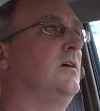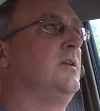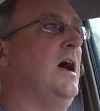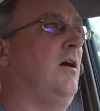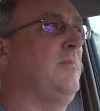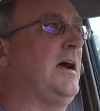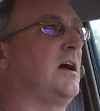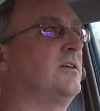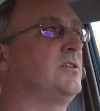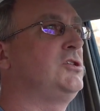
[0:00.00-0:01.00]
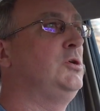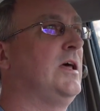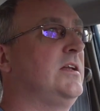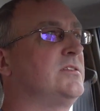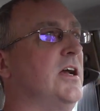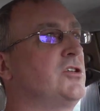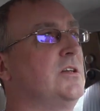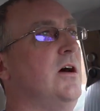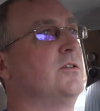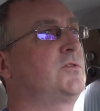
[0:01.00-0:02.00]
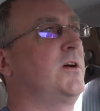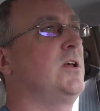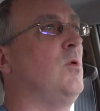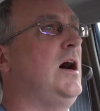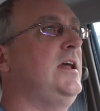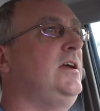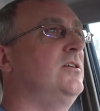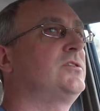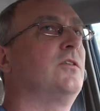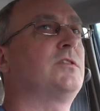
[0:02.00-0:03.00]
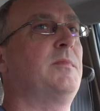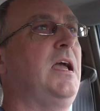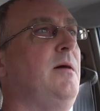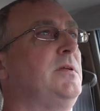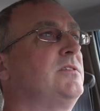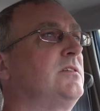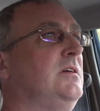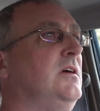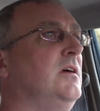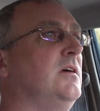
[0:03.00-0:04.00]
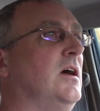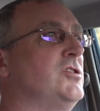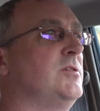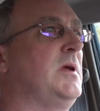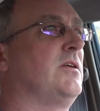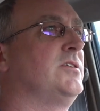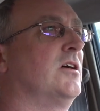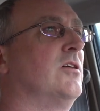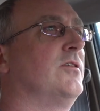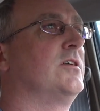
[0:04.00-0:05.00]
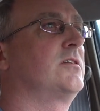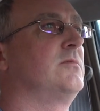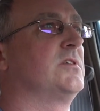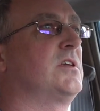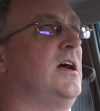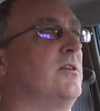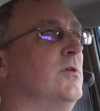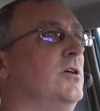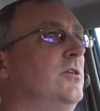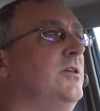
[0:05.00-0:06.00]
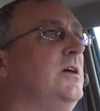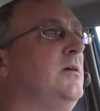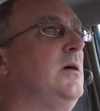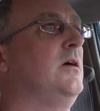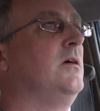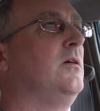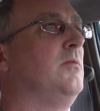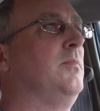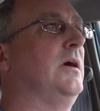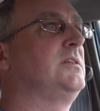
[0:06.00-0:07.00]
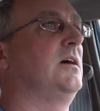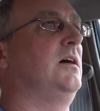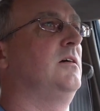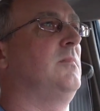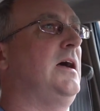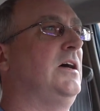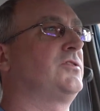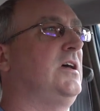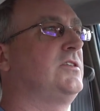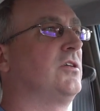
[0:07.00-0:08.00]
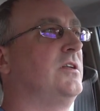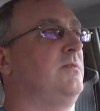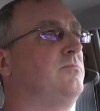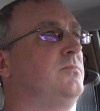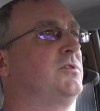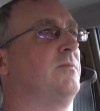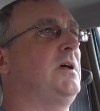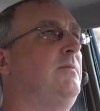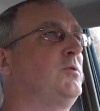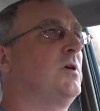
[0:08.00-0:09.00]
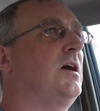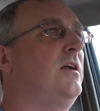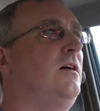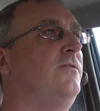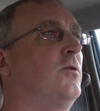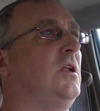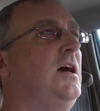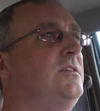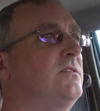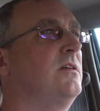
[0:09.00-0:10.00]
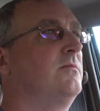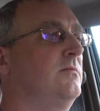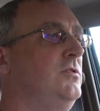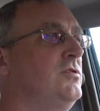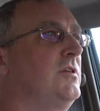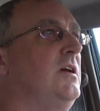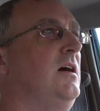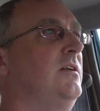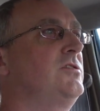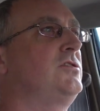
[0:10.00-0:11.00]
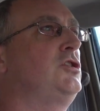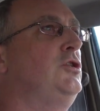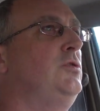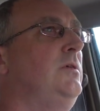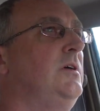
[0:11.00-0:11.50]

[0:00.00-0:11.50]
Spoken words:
Now I'm back onto the 2-lane section. Now it's fairly wide here, so if something happens, I should be able to duck over the side of the road. But my hazard lights only sometimes work on all 4 lights, and usually on just 2,